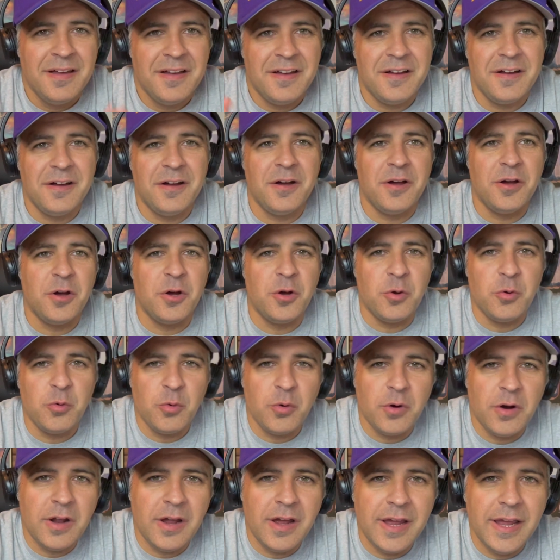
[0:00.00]
All
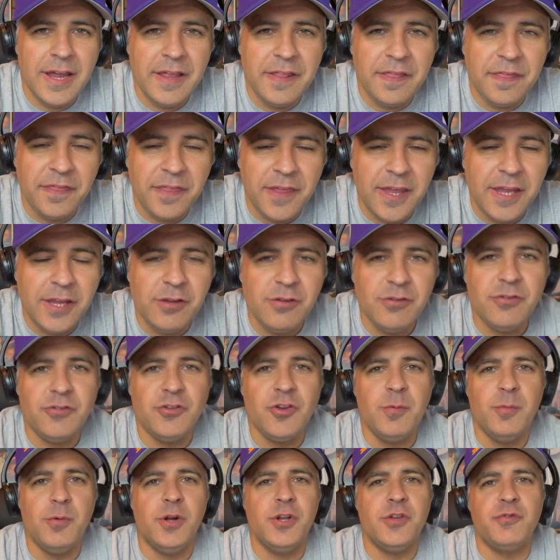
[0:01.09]
right. Thank you
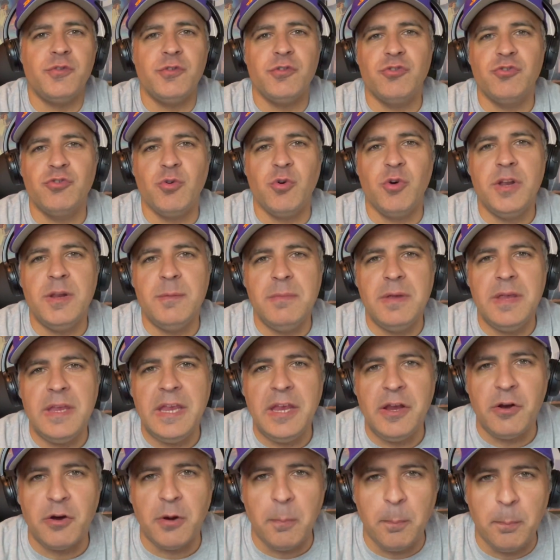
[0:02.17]
so much for joining me
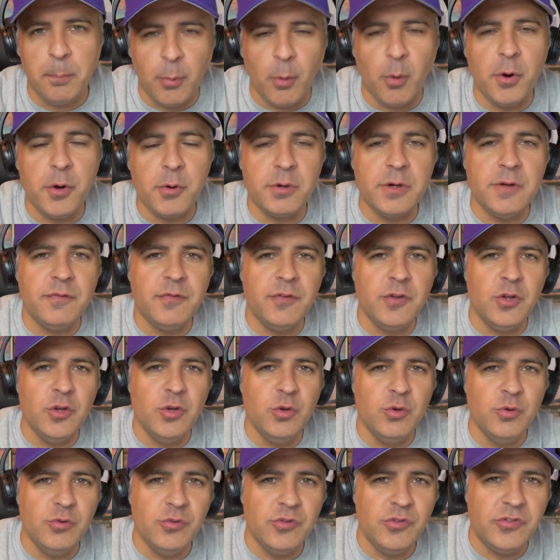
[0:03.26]
here on Boring
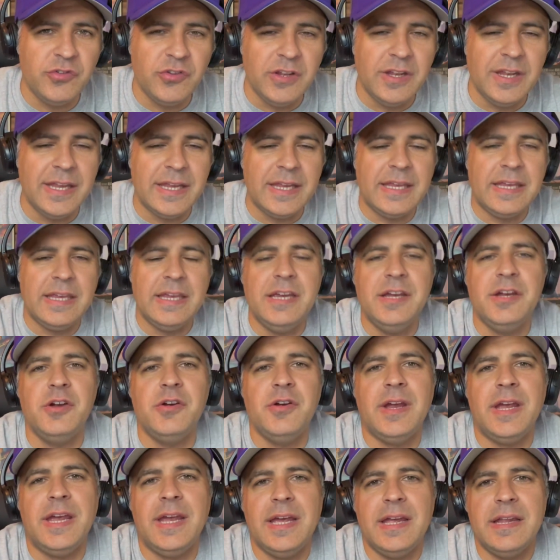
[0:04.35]
Reviews. Nick
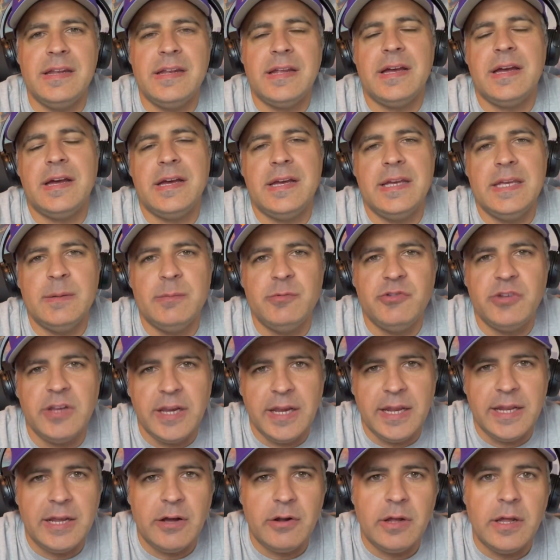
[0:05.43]
here, and I am
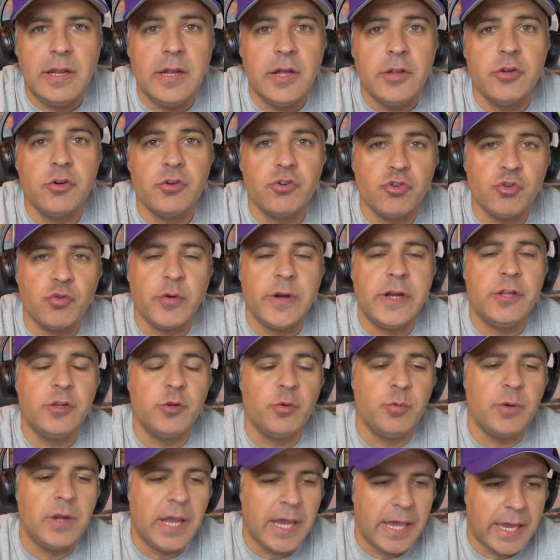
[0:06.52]
checking out another trailer
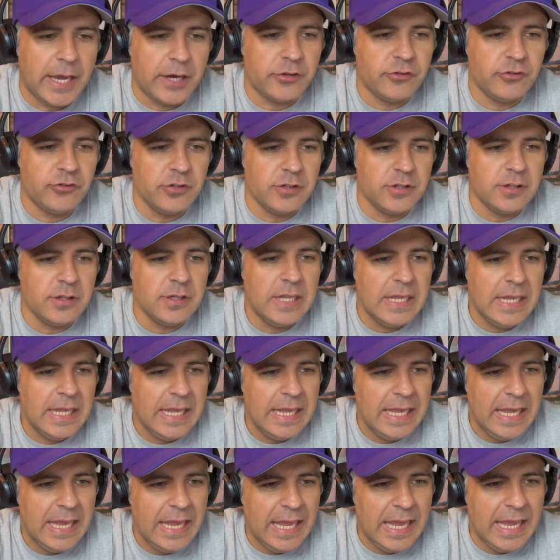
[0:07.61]
reaction.
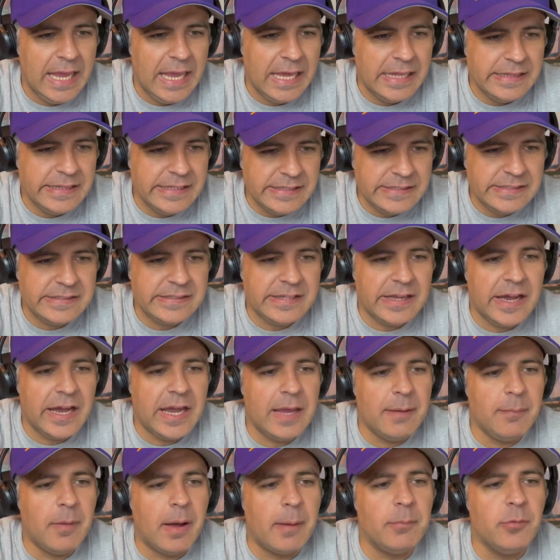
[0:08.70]
And this
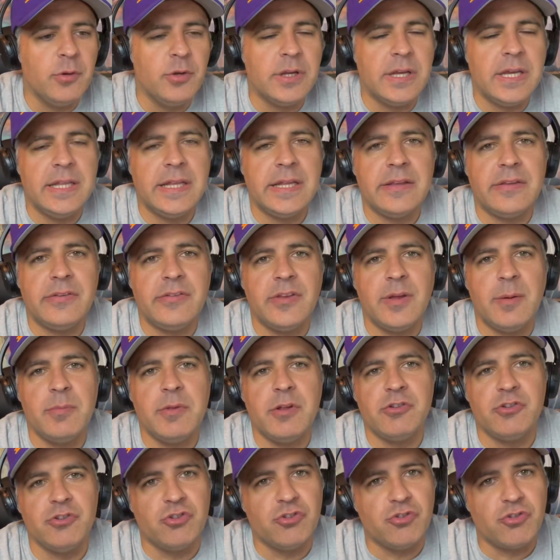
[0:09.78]
time, I'm looking at something
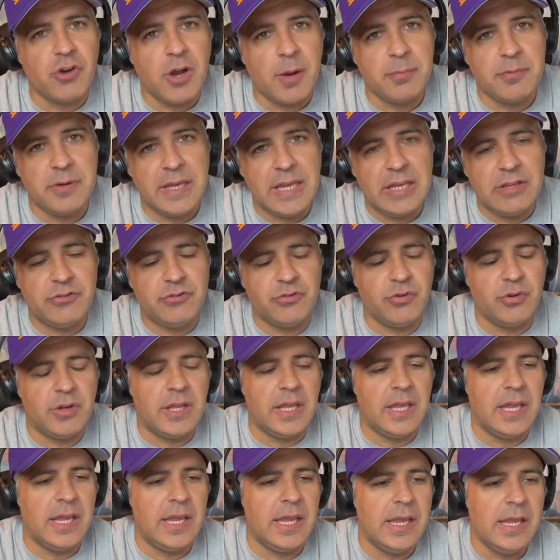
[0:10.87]
that just dropped
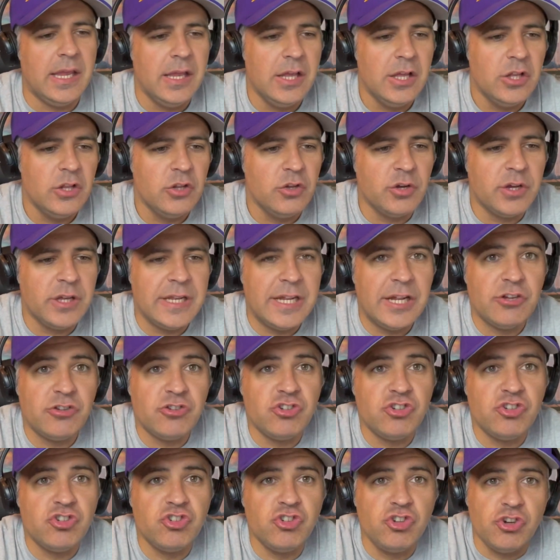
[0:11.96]
yesterday. Looking at
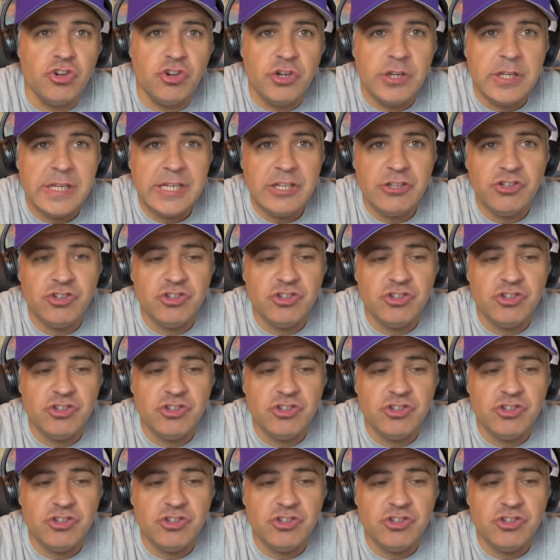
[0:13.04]
Sherni.